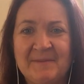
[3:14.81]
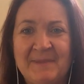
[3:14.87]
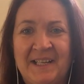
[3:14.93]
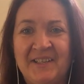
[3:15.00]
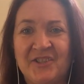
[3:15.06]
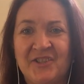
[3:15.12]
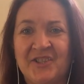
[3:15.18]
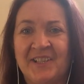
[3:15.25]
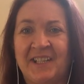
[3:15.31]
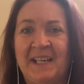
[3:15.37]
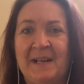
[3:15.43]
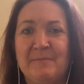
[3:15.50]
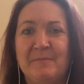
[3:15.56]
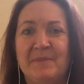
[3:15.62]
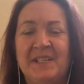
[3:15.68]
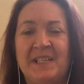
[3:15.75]
managed to
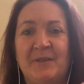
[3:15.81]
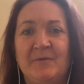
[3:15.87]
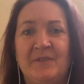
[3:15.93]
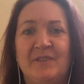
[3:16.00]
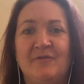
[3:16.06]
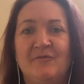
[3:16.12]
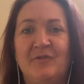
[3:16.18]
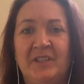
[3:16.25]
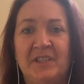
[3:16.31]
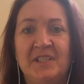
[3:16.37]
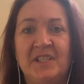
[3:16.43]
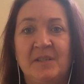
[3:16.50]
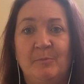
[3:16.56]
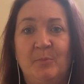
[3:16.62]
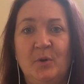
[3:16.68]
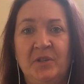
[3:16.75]
calm me down and really
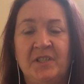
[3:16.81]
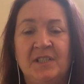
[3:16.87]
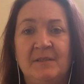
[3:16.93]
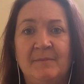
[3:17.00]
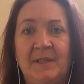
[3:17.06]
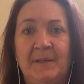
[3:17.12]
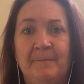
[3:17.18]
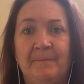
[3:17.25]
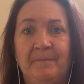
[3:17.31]
supported me.